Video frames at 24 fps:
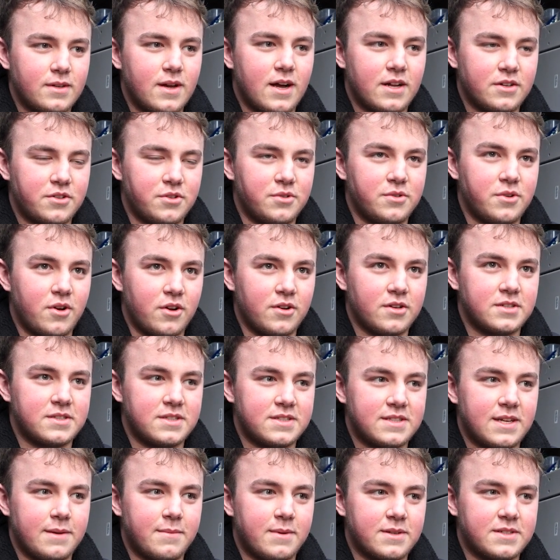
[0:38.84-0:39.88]
I do honestly
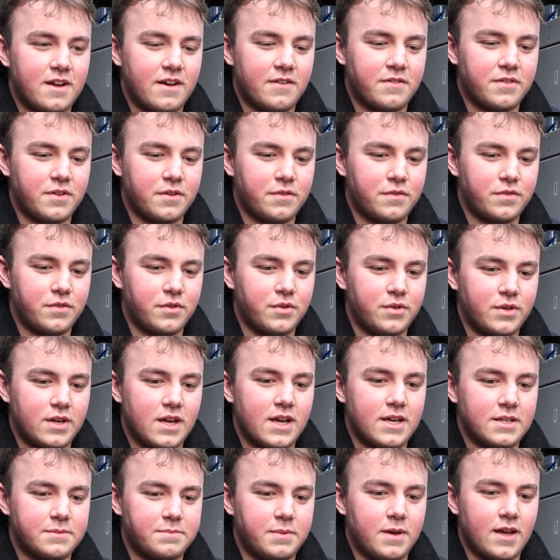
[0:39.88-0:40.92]
see myself in a few
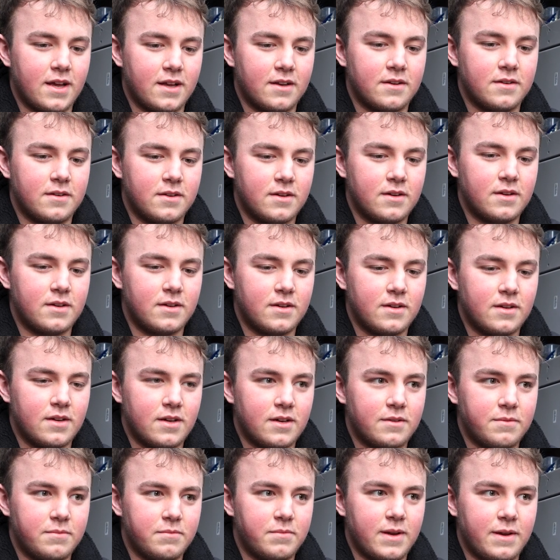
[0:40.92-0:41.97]
years
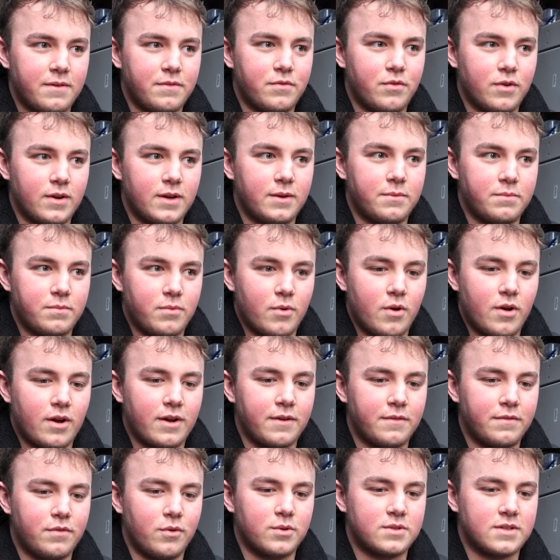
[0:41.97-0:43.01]
being fully
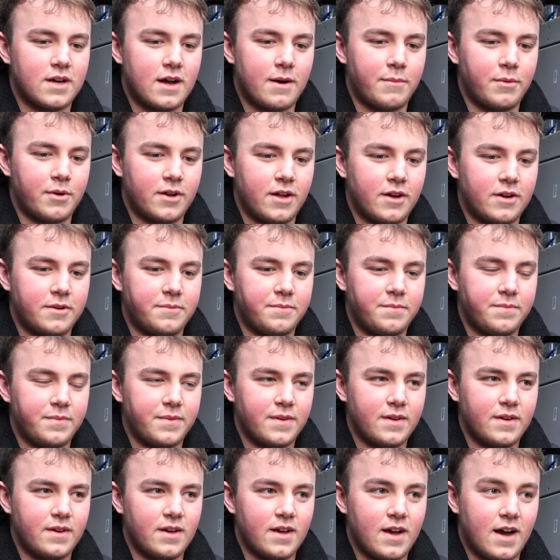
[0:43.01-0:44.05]
working full time on it.
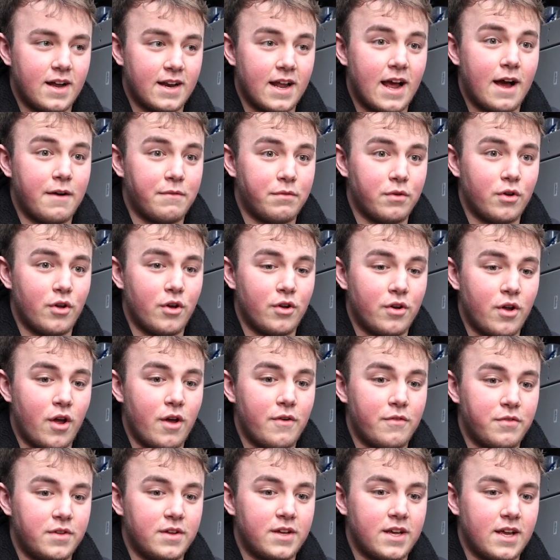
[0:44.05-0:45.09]
And I've learned
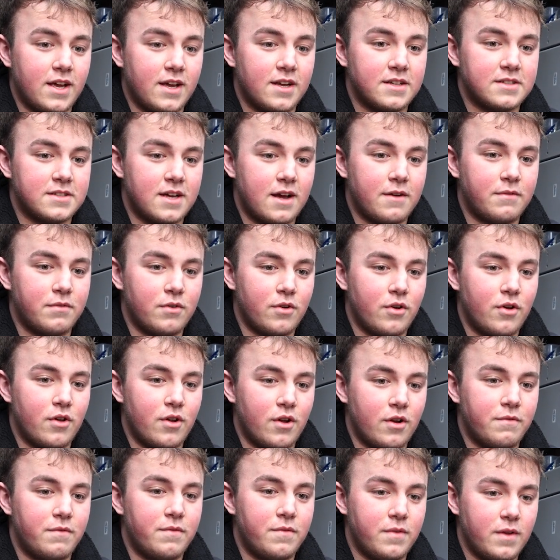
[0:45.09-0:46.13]
over the years. I've
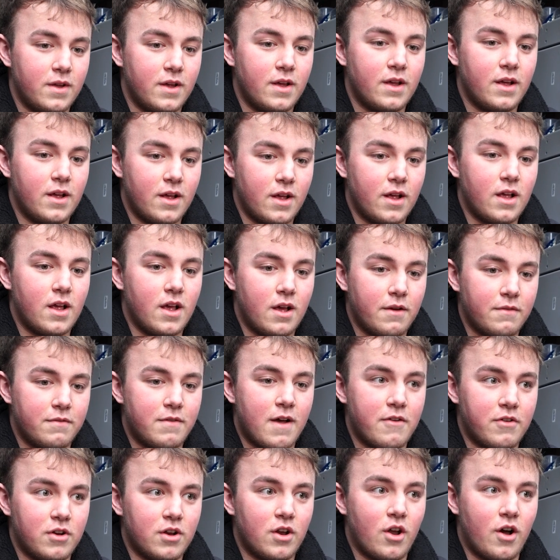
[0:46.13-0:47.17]
learned a
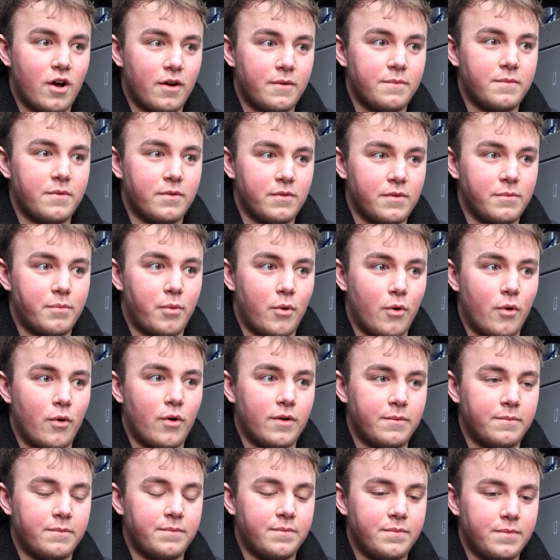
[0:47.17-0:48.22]
very lot of
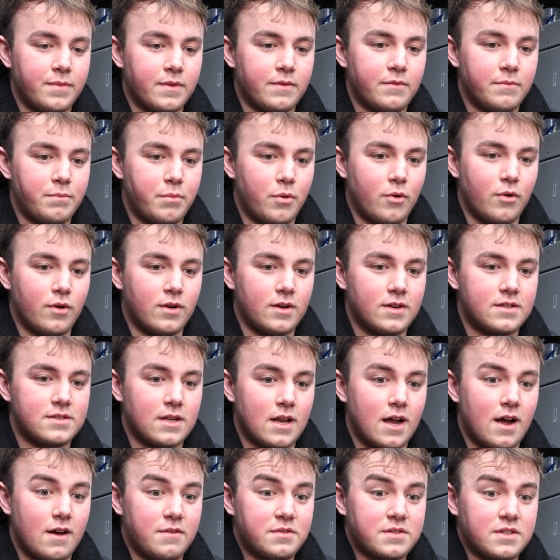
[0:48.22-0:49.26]
important
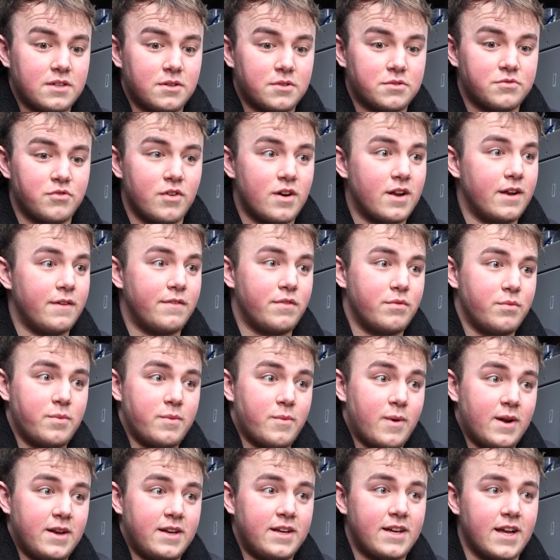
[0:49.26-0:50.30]
life skills really from
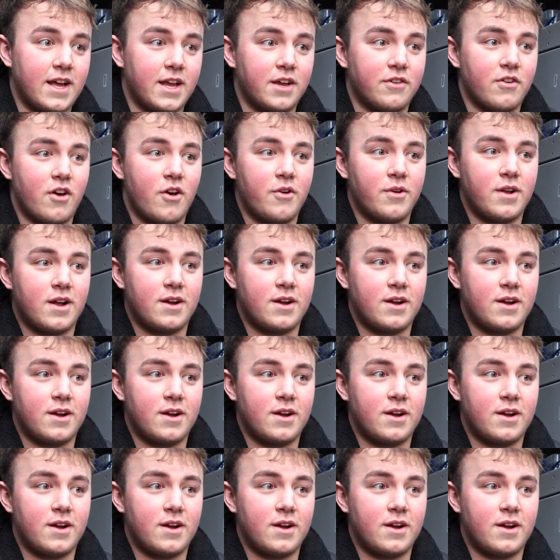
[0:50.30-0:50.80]
when you get your own